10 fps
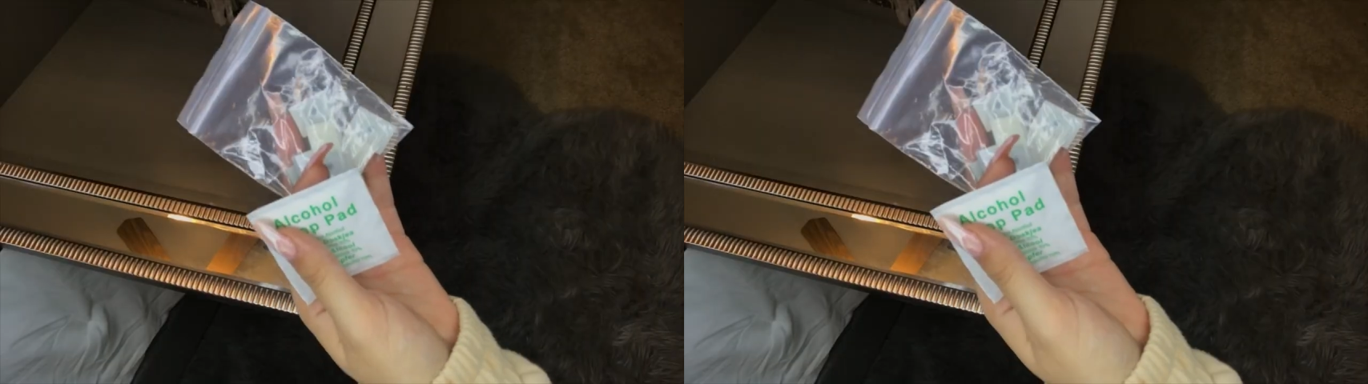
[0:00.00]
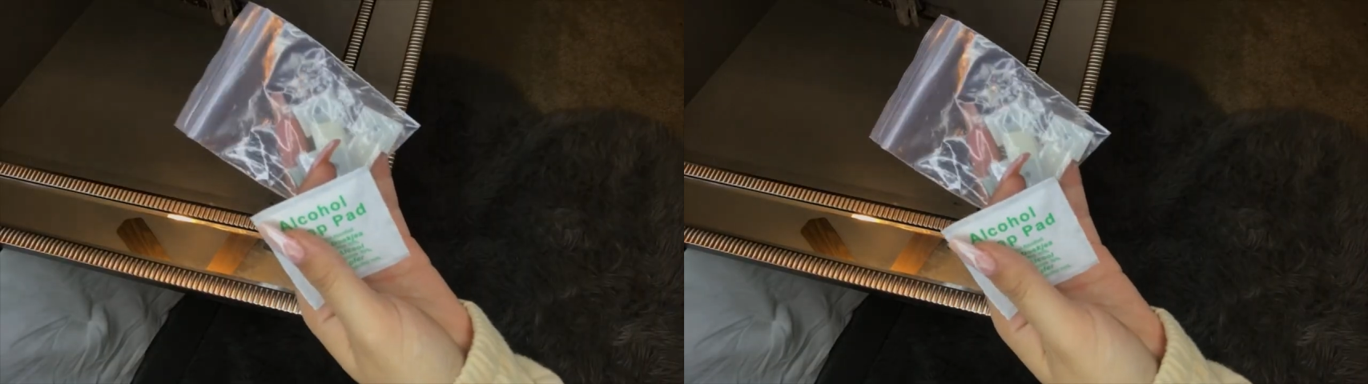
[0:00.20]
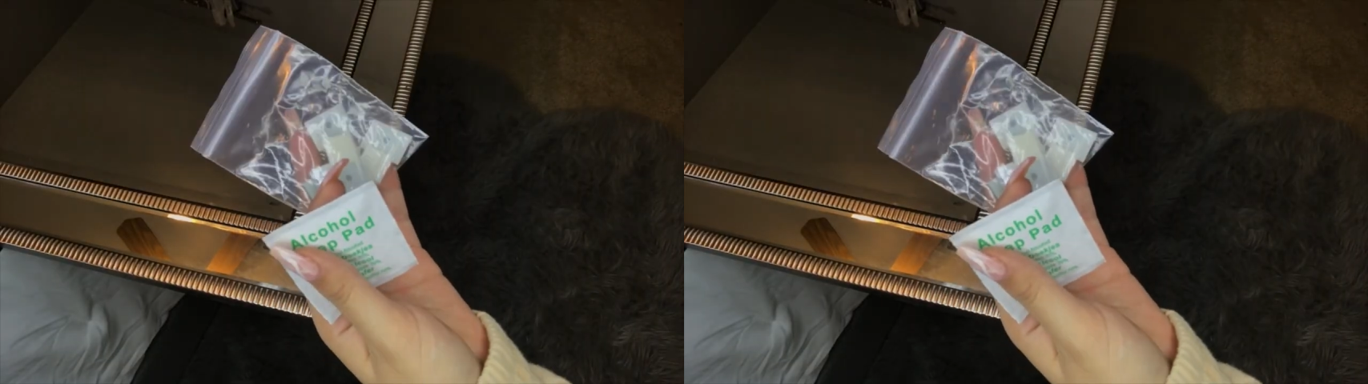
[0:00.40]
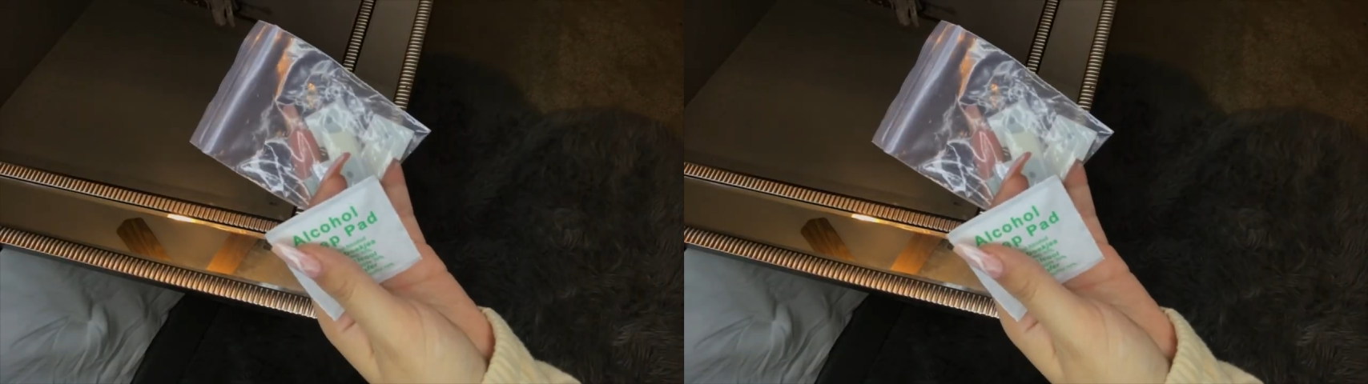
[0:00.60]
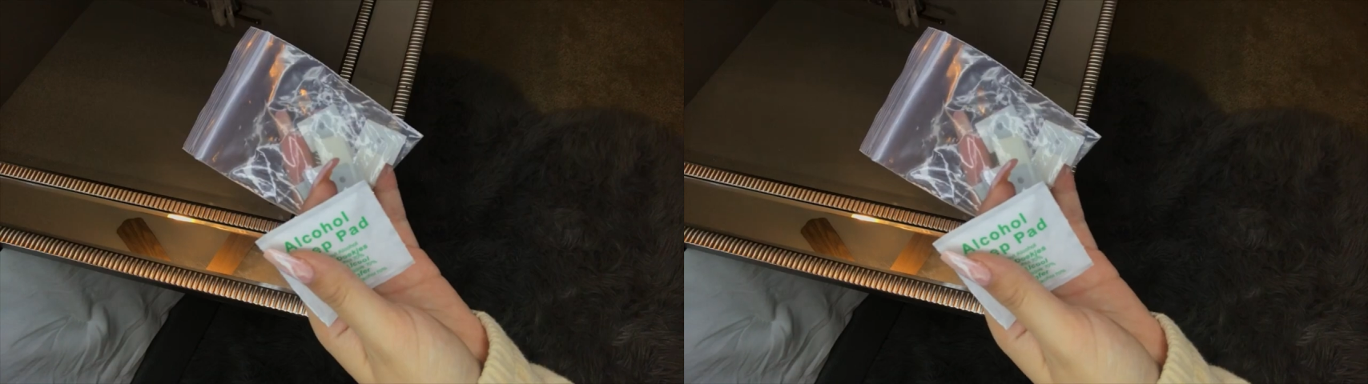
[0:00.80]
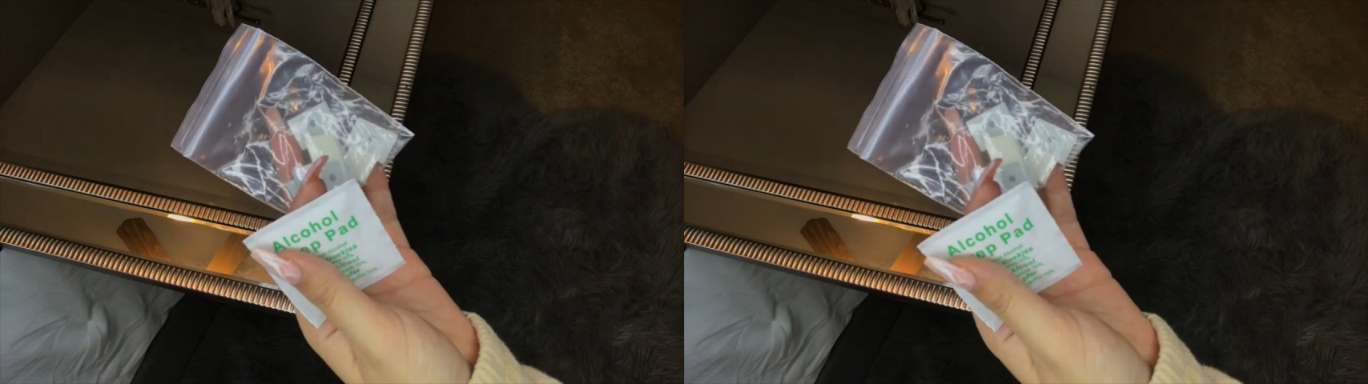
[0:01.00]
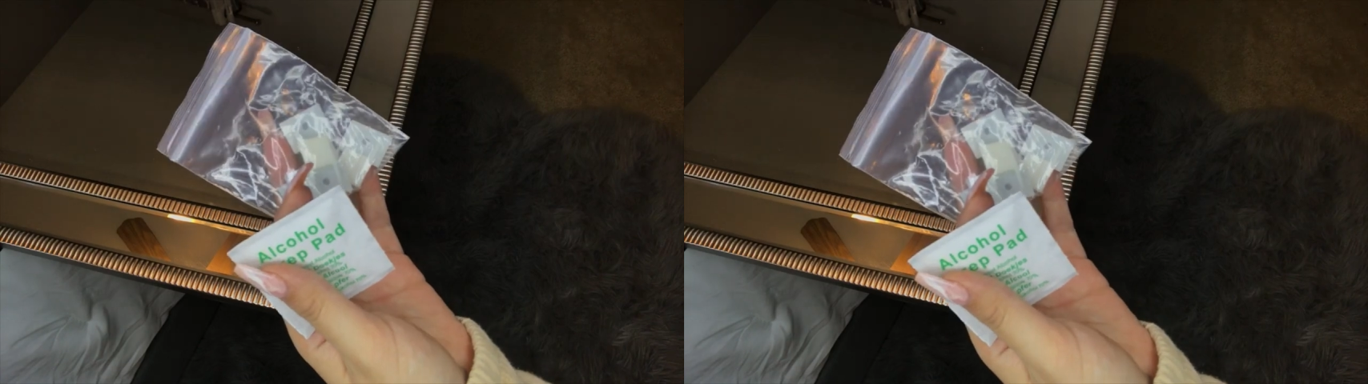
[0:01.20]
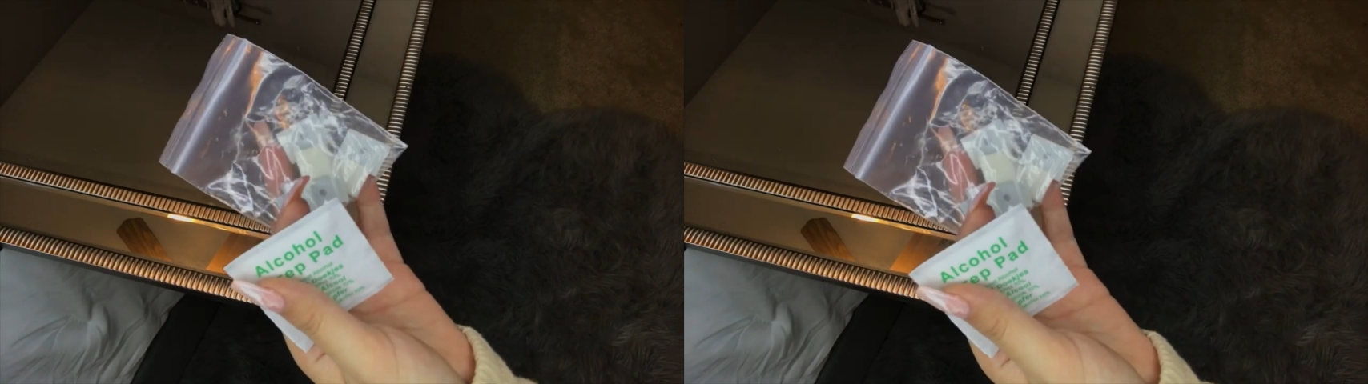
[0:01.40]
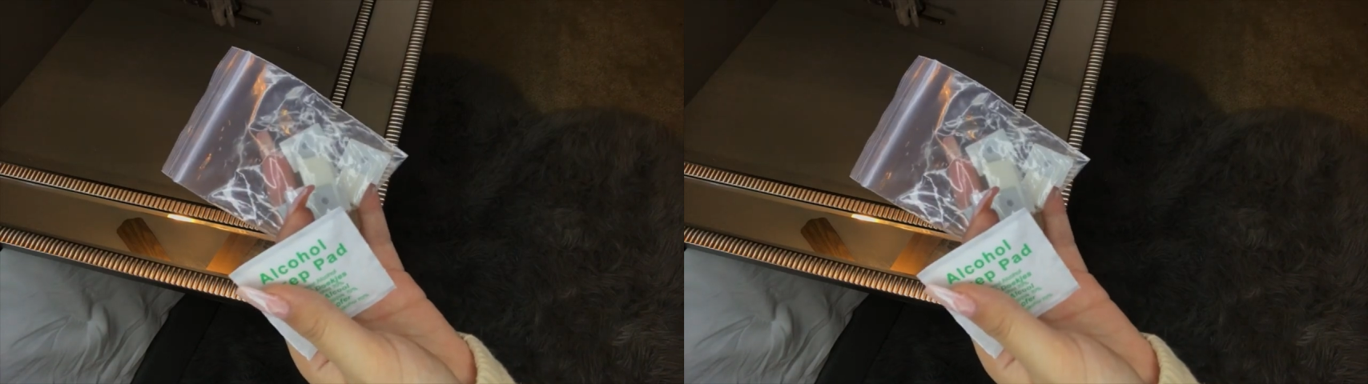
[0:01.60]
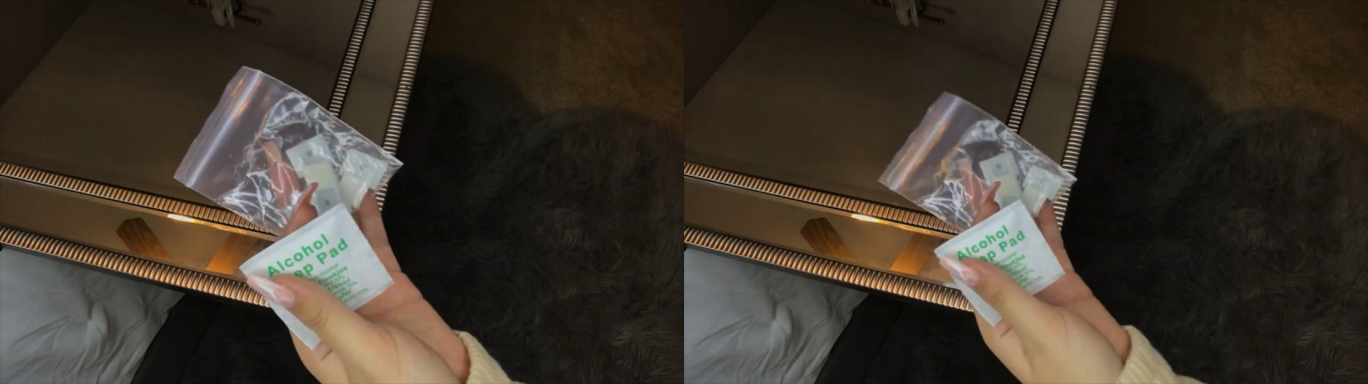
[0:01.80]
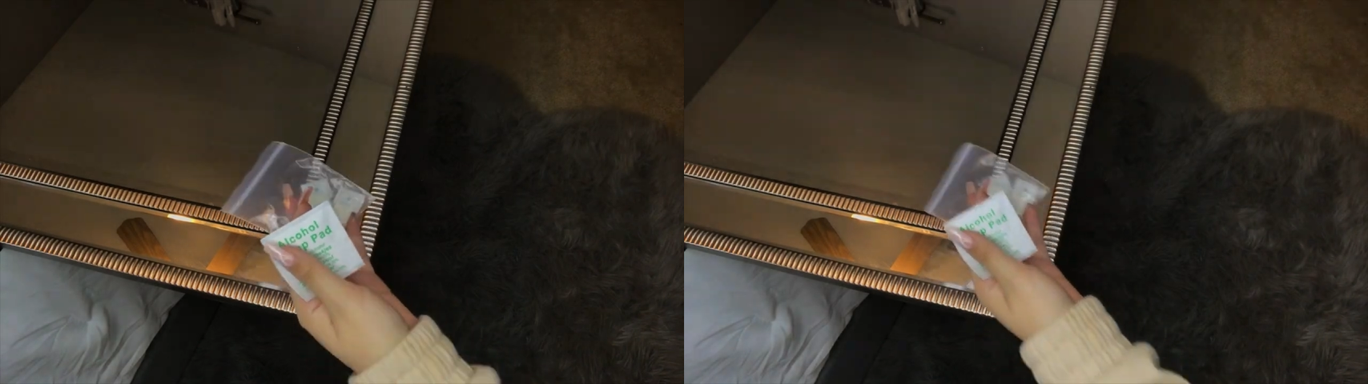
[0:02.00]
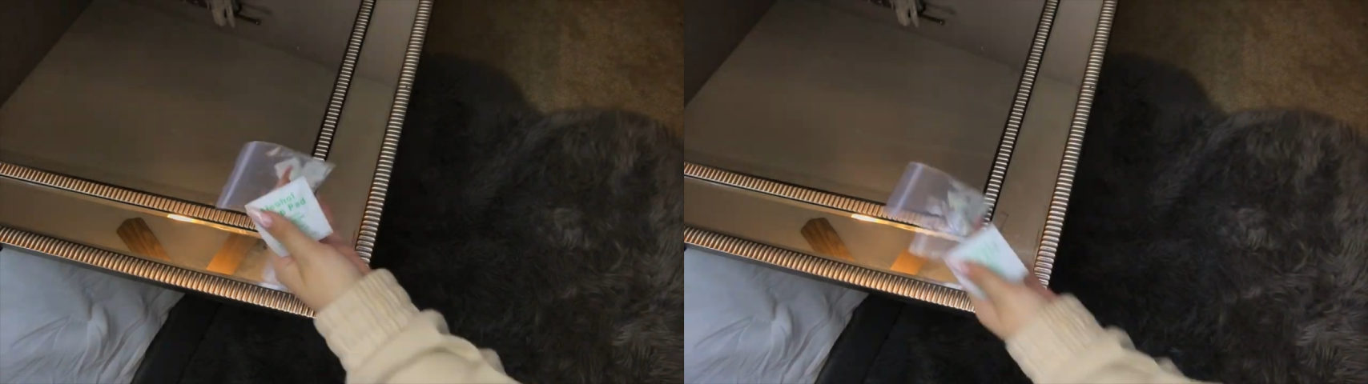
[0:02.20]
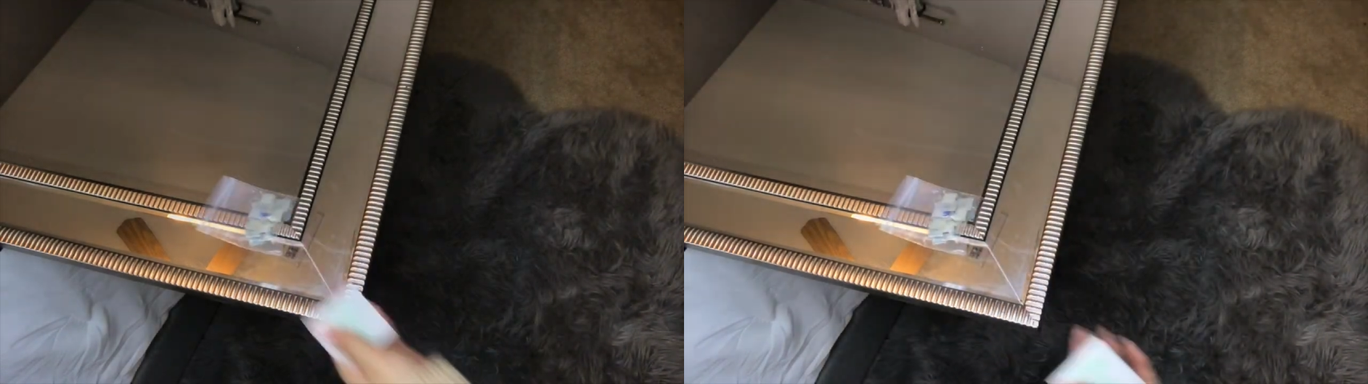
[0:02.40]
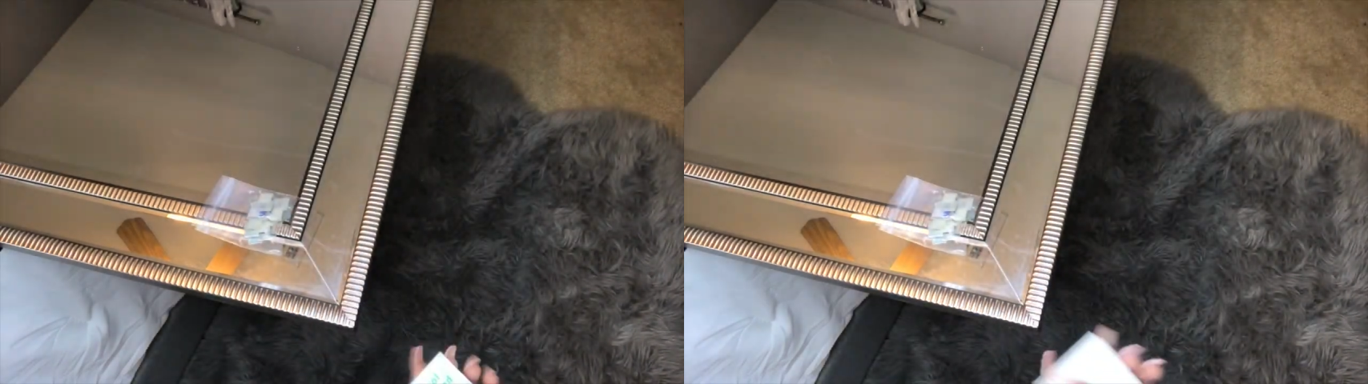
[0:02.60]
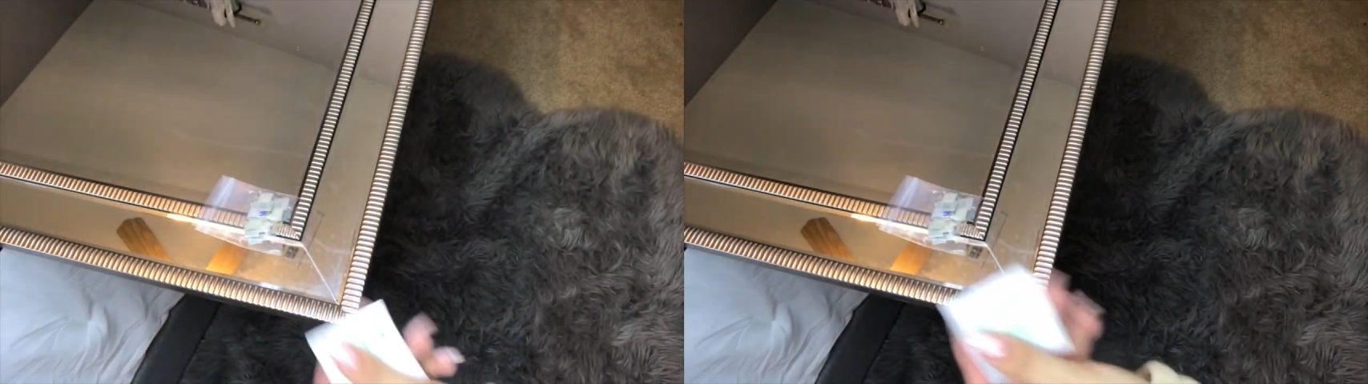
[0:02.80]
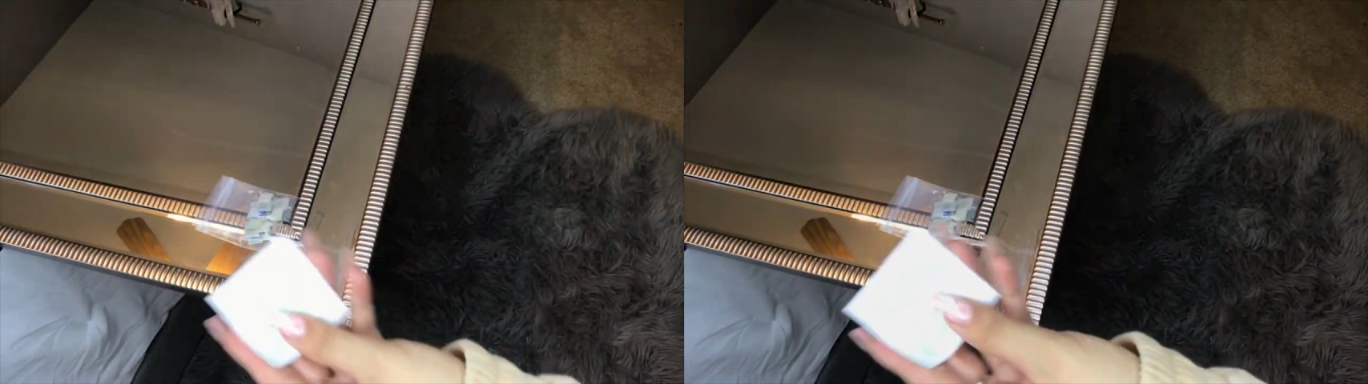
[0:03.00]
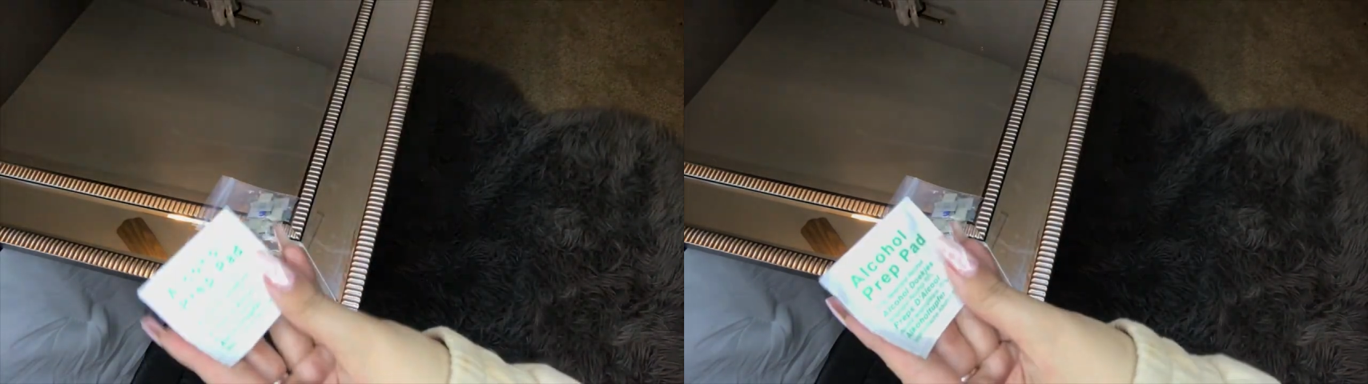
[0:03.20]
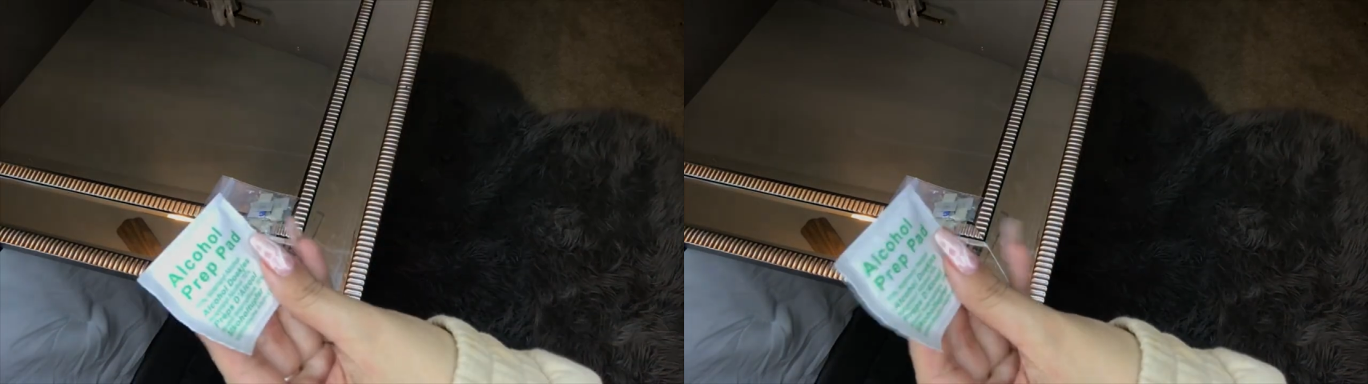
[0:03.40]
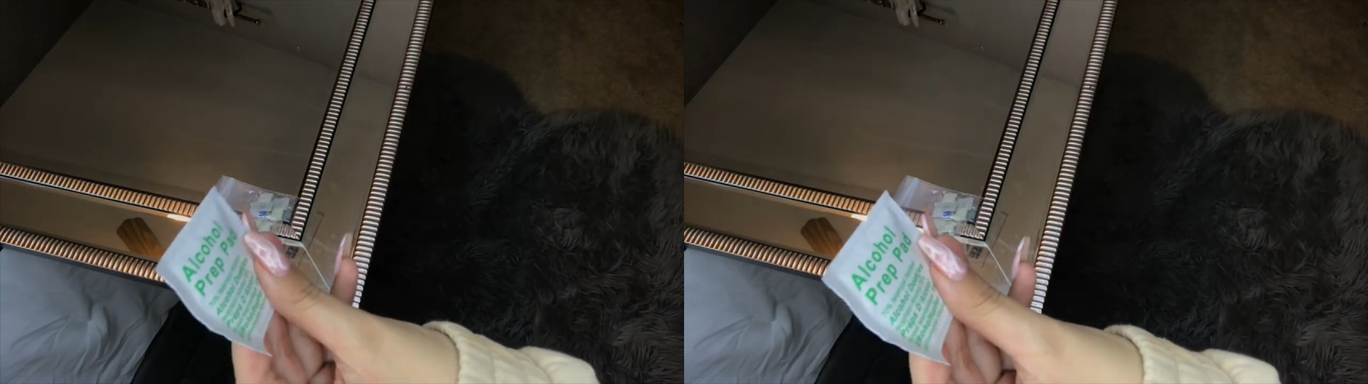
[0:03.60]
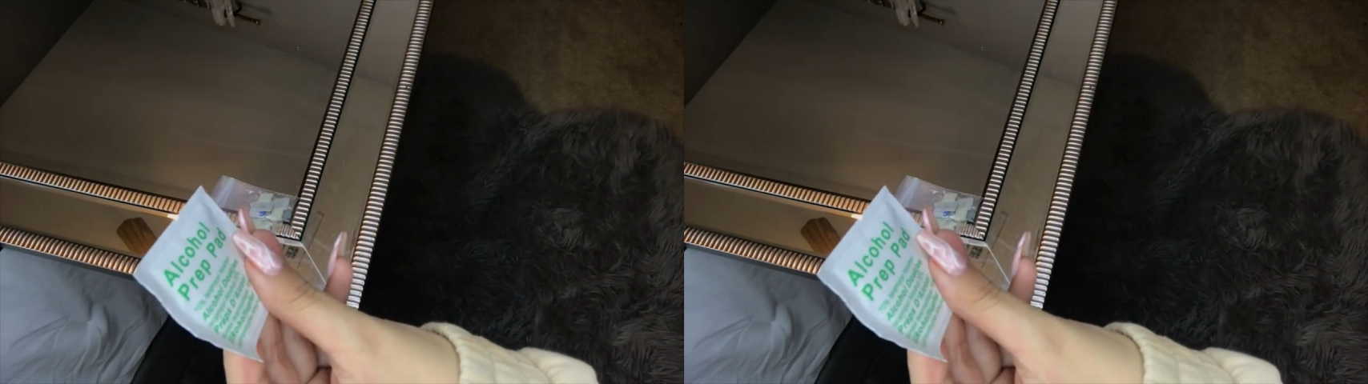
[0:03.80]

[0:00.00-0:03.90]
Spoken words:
No face is visible, so there are no lips to read.